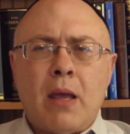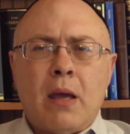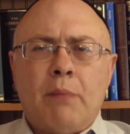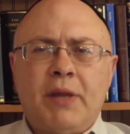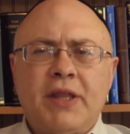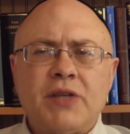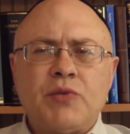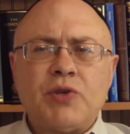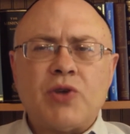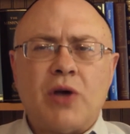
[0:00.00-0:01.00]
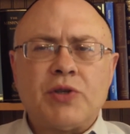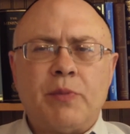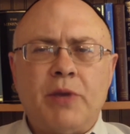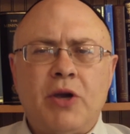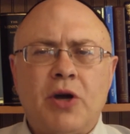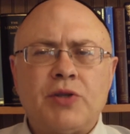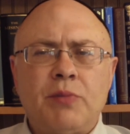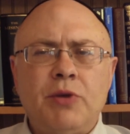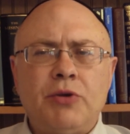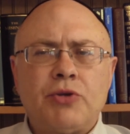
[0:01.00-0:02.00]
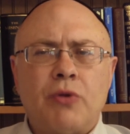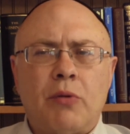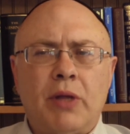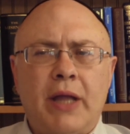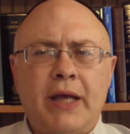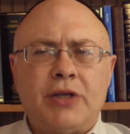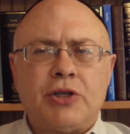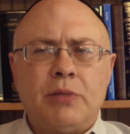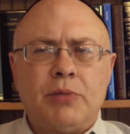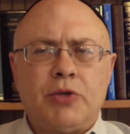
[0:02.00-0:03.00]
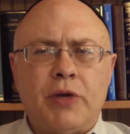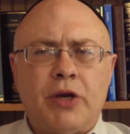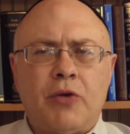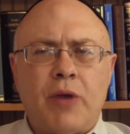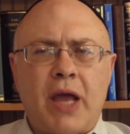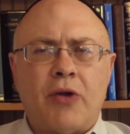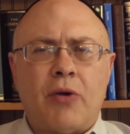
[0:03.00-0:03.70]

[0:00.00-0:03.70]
But this was also because a mutual relation between creator